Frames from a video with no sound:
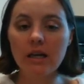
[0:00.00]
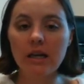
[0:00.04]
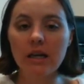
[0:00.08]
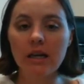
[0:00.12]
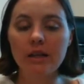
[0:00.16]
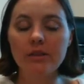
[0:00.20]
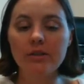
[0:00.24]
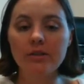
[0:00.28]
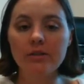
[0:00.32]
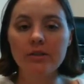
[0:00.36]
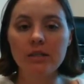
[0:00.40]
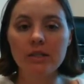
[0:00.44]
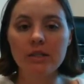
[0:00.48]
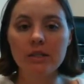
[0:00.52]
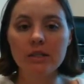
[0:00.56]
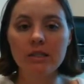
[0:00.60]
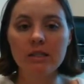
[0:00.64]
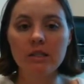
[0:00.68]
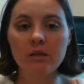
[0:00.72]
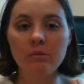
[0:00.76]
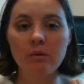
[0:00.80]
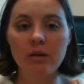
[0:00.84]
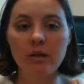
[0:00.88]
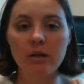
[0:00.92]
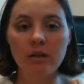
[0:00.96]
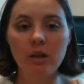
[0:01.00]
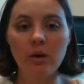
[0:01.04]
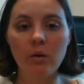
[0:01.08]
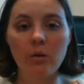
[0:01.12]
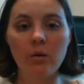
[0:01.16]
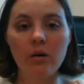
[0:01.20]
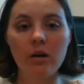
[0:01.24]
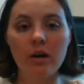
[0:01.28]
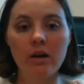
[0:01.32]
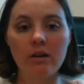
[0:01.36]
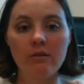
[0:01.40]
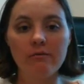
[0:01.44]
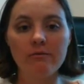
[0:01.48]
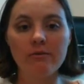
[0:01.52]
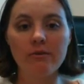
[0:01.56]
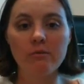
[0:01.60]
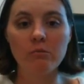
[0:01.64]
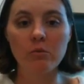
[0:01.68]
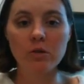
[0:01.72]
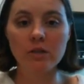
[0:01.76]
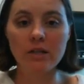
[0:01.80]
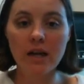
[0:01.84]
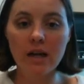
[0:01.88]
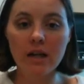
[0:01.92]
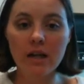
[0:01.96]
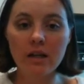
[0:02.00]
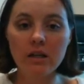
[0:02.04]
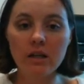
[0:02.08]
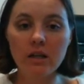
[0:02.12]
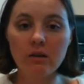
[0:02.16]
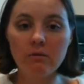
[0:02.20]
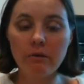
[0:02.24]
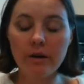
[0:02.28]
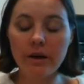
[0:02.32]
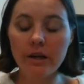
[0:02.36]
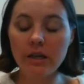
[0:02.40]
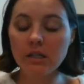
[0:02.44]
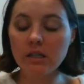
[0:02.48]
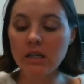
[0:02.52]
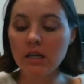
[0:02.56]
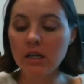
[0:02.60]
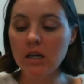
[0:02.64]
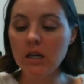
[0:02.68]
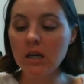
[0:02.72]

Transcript: and there tends to be a lower infant mortality rate.